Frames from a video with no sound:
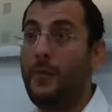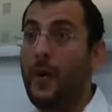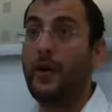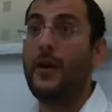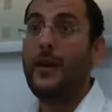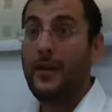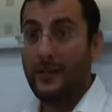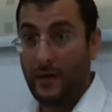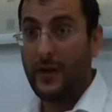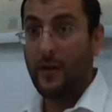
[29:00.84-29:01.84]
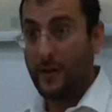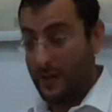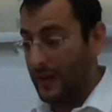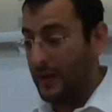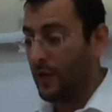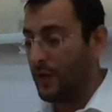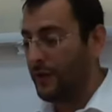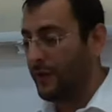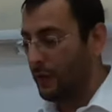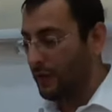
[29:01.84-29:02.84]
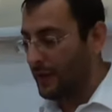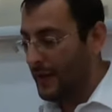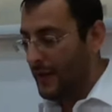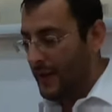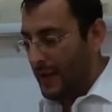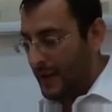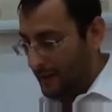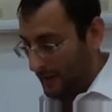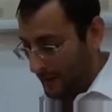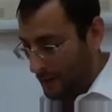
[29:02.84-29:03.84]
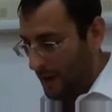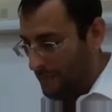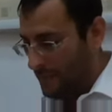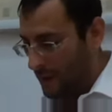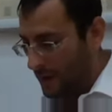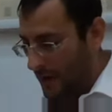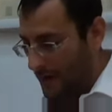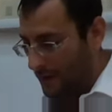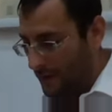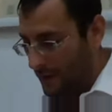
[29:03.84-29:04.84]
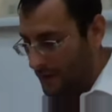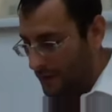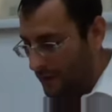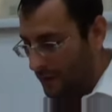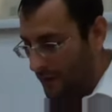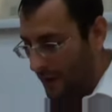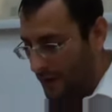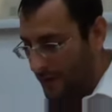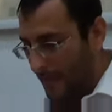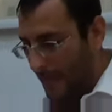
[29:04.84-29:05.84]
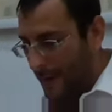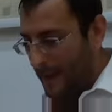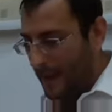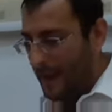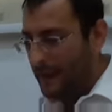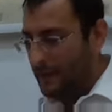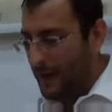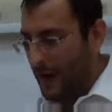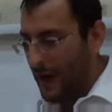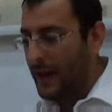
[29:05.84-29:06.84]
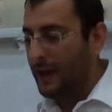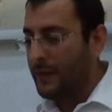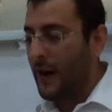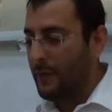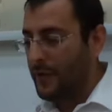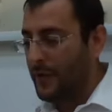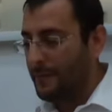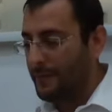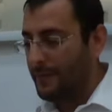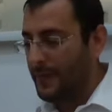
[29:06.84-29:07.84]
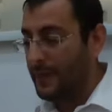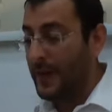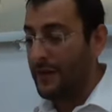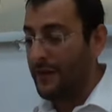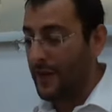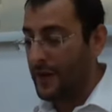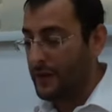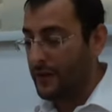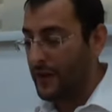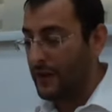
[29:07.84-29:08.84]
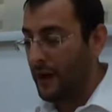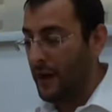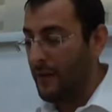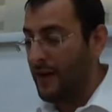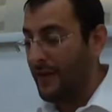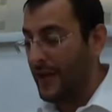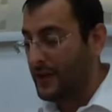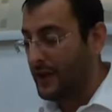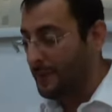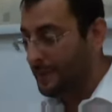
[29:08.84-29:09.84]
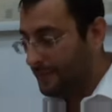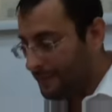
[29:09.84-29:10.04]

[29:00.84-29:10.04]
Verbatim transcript: the bore, so he caused the, he caused the fall. Let's just see one more line of the Gemara until the two dots. It uh, Ikeda Amri. There's another version of this. Amar Rav Ashi.